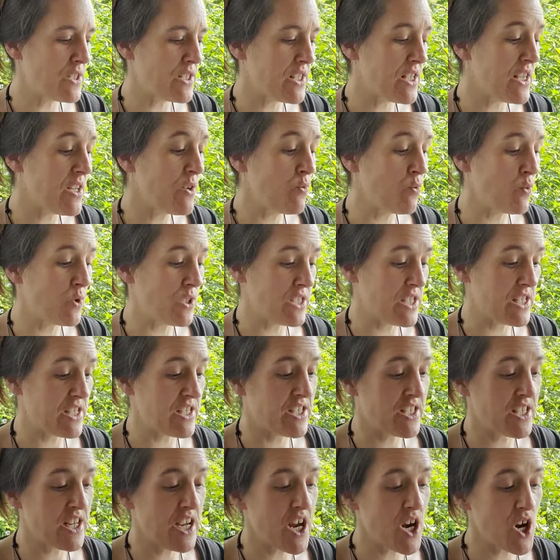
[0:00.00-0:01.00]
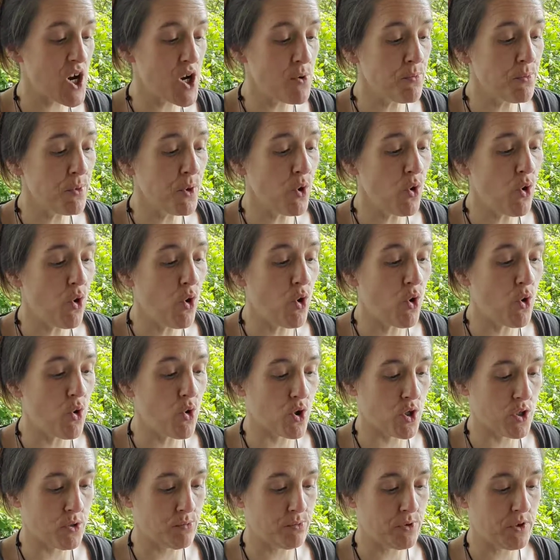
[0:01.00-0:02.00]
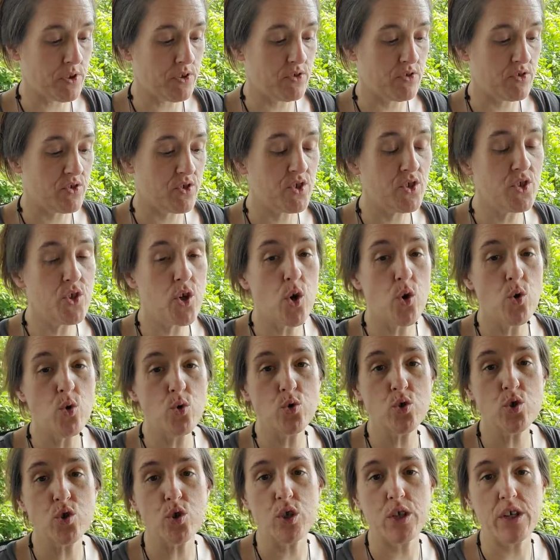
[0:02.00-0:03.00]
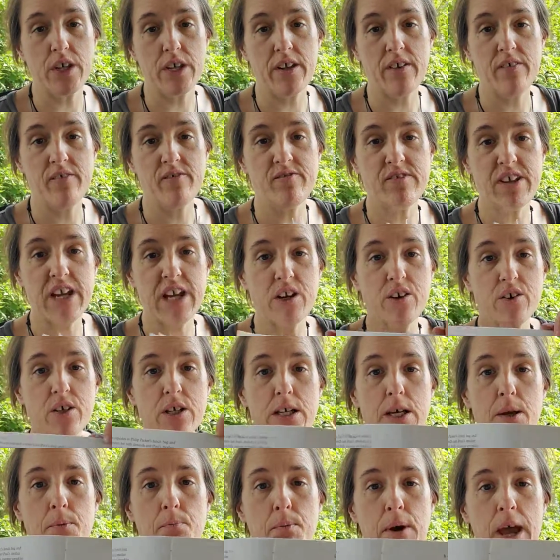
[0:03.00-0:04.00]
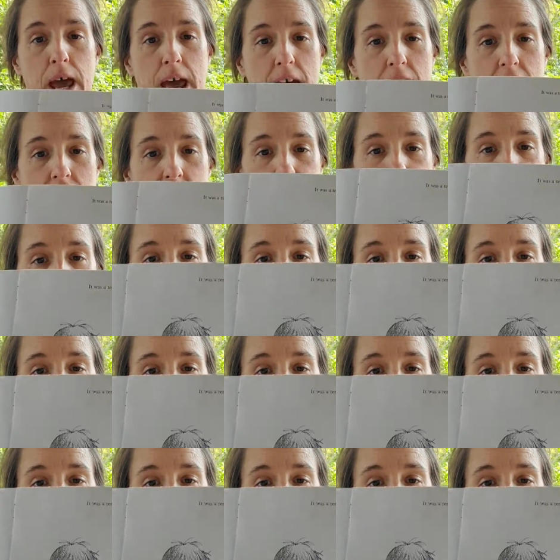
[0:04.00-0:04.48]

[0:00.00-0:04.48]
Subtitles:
It was a terrible, horrible, no good, very bad